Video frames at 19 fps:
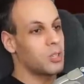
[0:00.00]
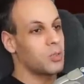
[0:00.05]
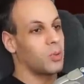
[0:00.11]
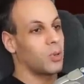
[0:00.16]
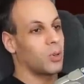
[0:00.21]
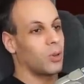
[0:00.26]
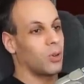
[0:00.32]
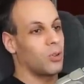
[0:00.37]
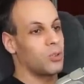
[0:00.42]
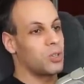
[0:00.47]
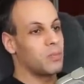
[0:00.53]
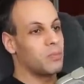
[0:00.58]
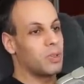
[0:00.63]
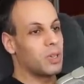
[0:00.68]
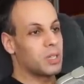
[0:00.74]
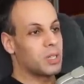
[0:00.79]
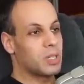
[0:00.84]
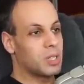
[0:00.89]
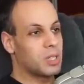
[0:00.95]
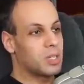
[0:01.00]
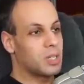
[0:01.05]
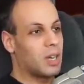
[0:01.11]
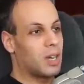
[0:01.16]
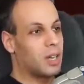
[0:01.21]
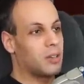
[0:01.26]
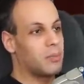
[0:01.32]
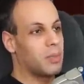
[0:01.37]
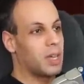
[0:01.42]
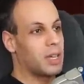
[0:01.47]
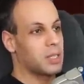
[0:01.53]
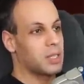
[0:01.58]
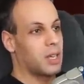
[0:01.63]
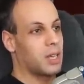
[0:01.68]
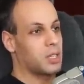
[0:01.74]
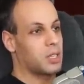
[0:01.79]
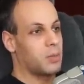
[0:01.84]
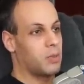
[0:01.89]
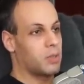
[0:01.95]
who are urging businesses to unmask
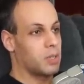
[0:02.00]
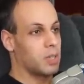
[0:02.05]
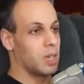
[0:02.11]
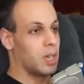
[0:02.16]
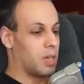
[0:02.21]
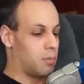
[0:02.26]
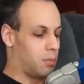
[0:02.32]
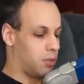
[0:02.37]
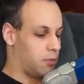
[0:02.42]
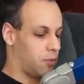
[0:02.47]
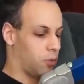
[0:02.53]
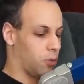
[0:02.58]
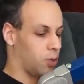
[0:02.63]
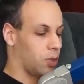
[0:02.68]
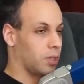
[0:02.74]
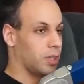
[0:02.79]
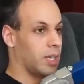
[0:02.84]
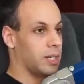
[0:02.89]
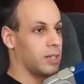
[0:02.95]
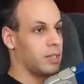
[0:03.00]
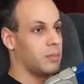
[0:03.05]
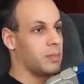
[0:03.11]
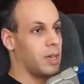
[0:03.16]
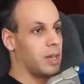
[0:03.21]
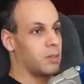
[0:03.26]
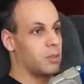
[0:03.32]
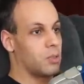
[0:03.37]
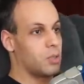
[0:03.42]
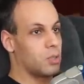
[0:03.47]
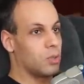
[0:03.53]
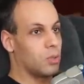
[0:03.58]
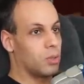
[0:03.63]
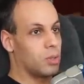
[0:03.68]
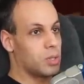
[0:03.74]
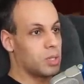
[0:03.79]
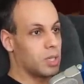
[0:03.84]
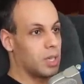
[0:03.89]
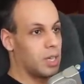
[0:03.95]
customers before letting them enter stores.